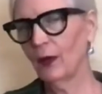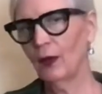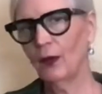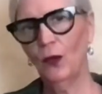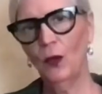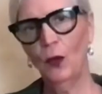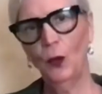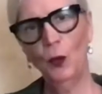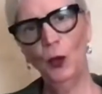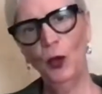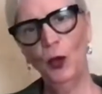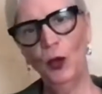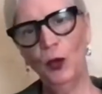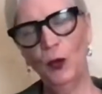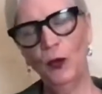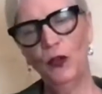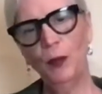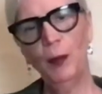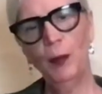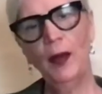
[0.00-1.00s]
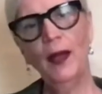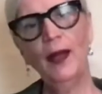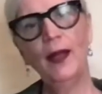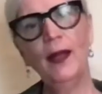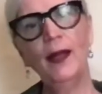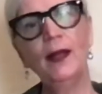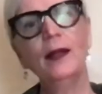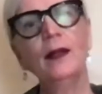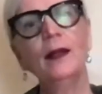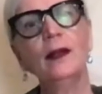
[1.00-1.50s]
the words
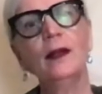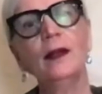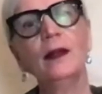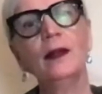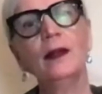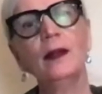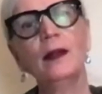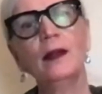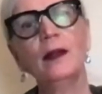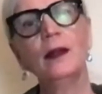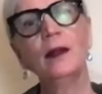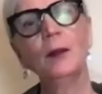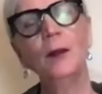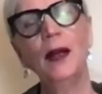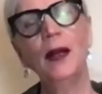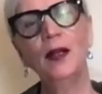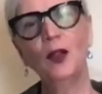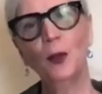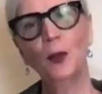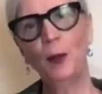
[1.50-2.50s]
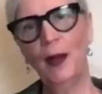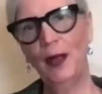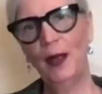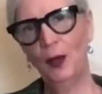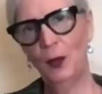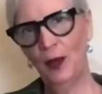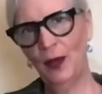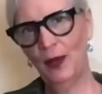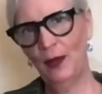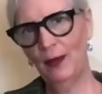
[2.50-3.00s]
by Michael
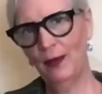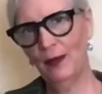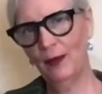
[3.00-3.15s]
Beckwith.